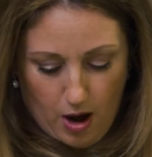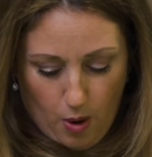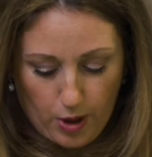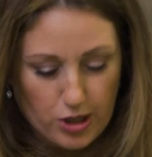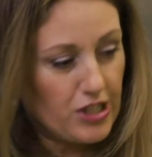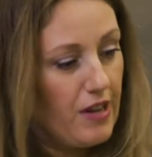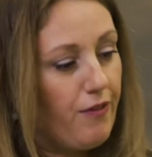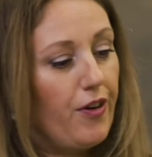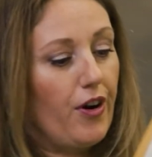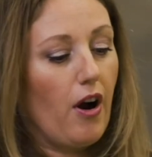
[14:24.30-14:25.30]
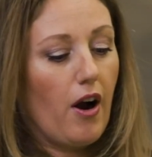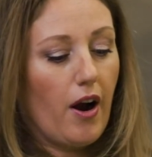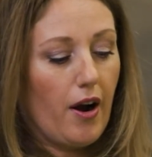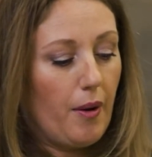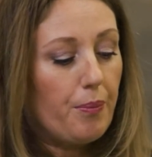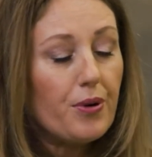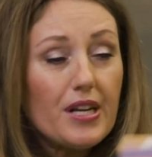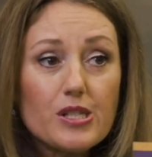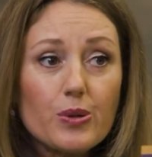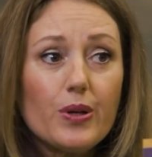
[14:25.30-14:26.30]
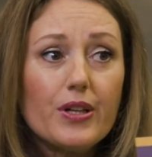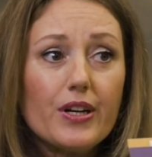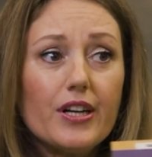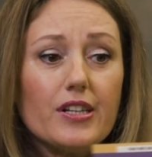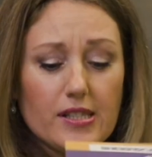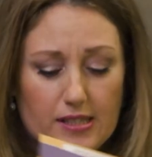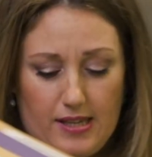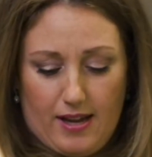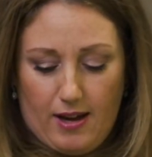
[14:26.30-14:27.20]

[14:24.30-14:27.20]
a worksheet for our preschoolers,